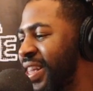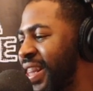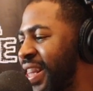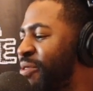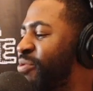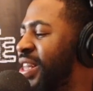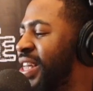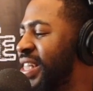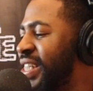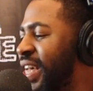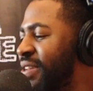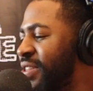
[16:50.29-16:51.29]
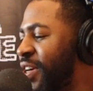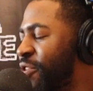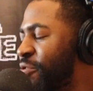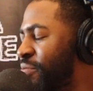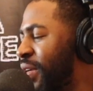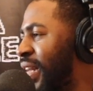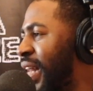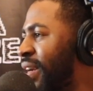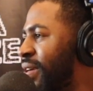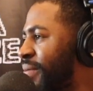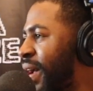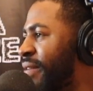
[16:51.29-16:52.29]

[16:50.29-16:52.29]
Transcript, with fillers: they within the same circle, but a lot of them